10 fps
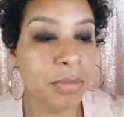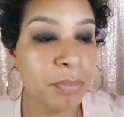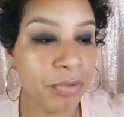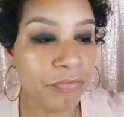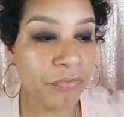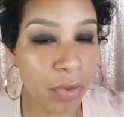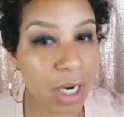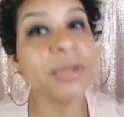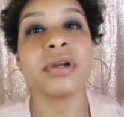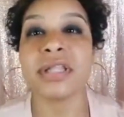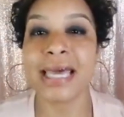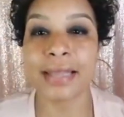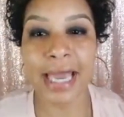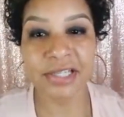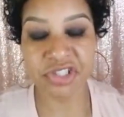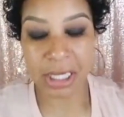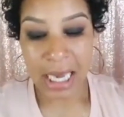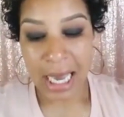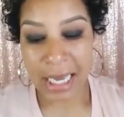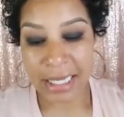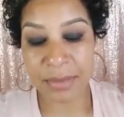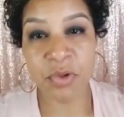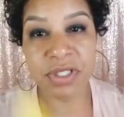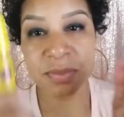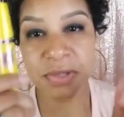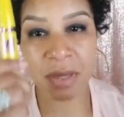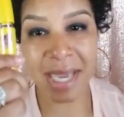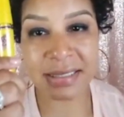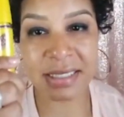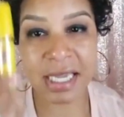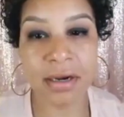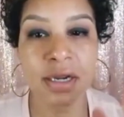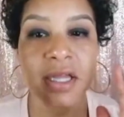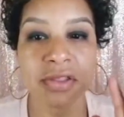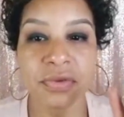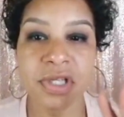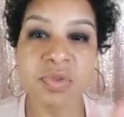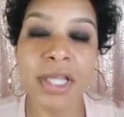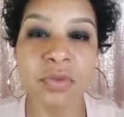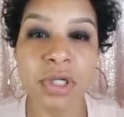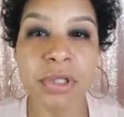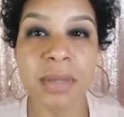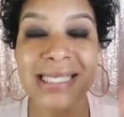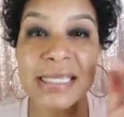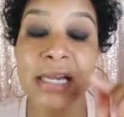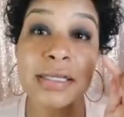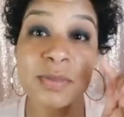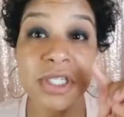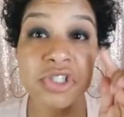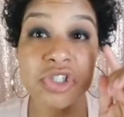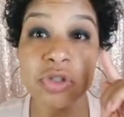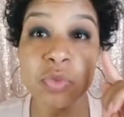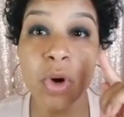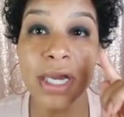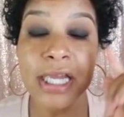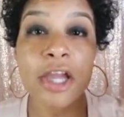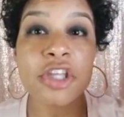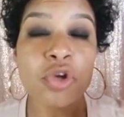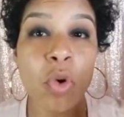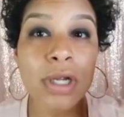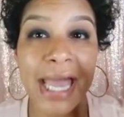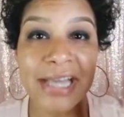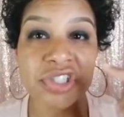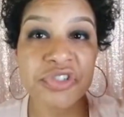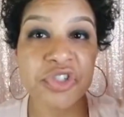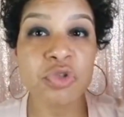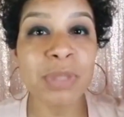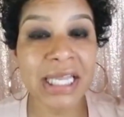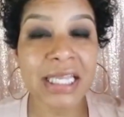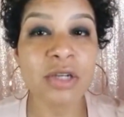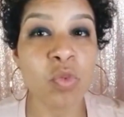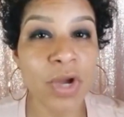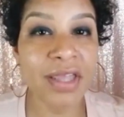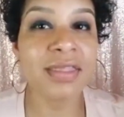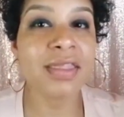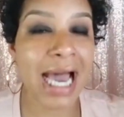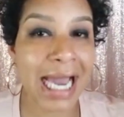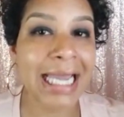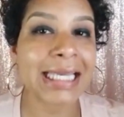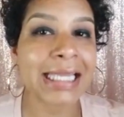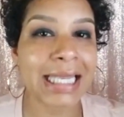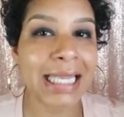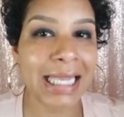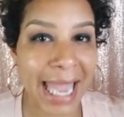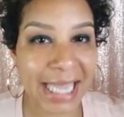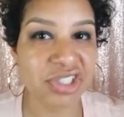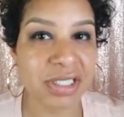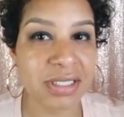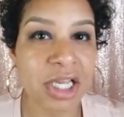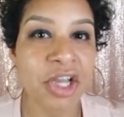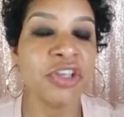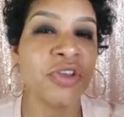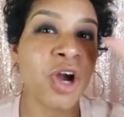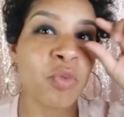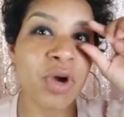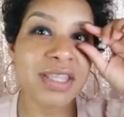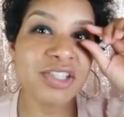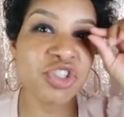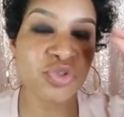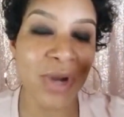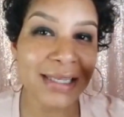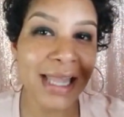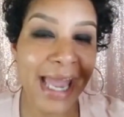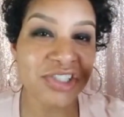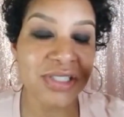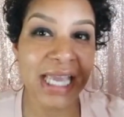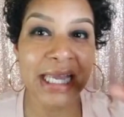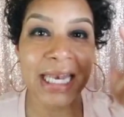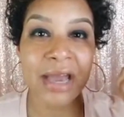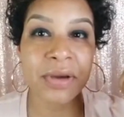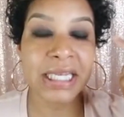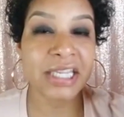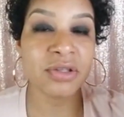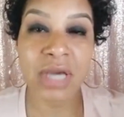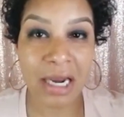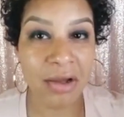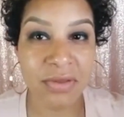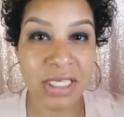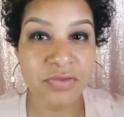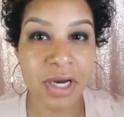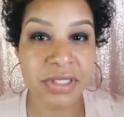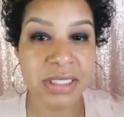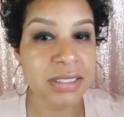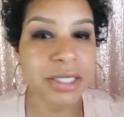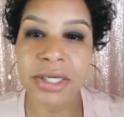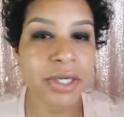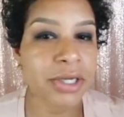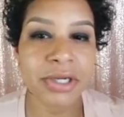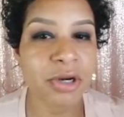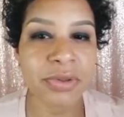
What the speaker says: before I put on that lash, I am going to put on mascara. The reason why you want to put on mascara is because you want your lashes to blend with the eyelashes. You don't want these straight lashes hanging out and then you got on these falsies. Don't